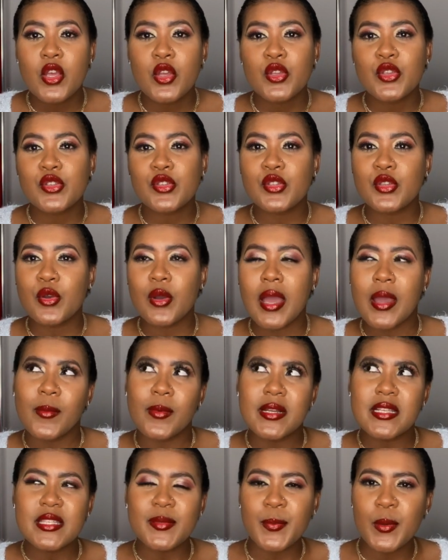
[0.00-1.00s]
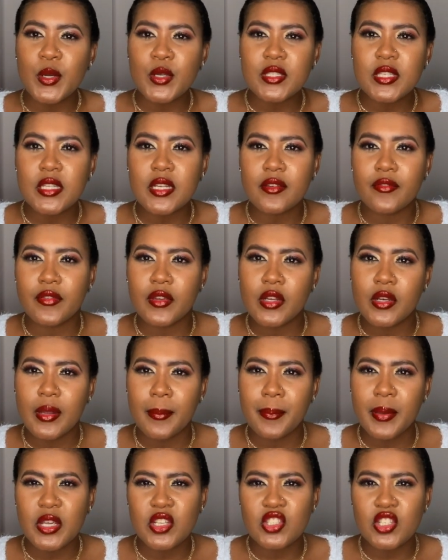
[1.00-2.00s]
So I once posted a
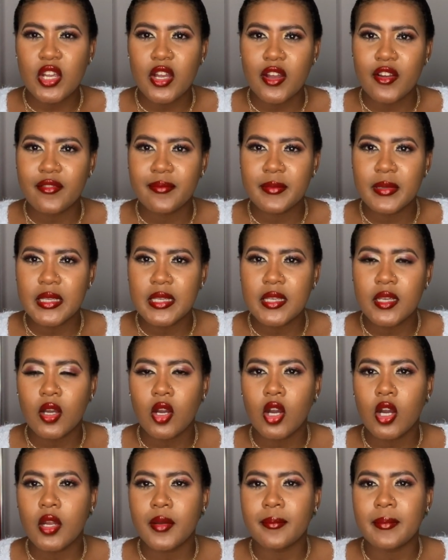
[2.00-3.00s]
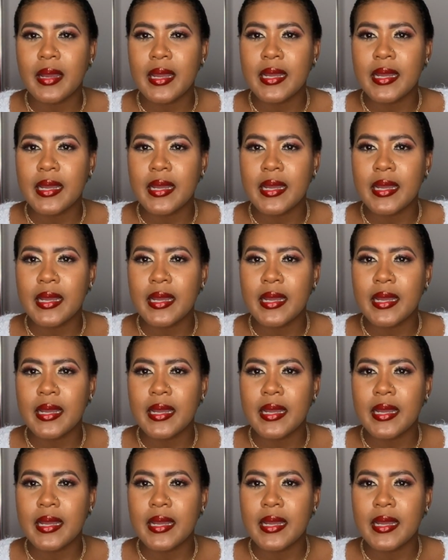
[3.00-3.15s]
picture of me on my